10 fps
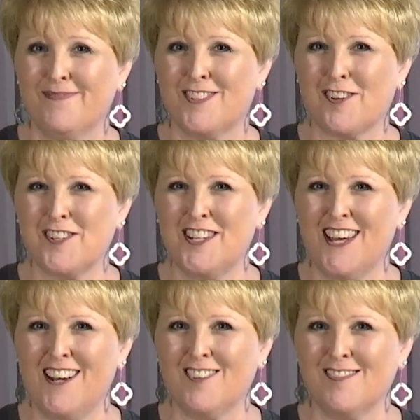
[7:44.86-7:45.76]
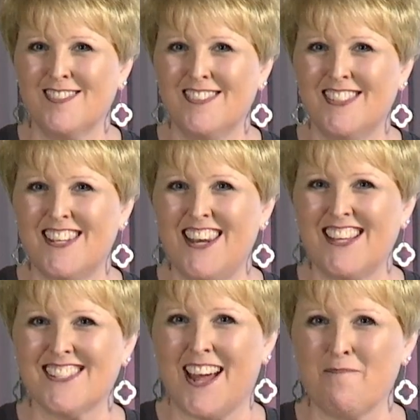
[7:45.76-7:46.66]
Talk to you later. See you
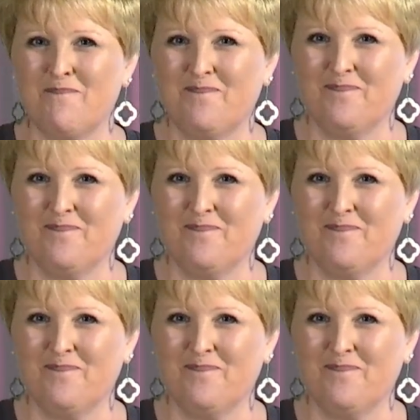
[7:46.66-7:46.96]
next time.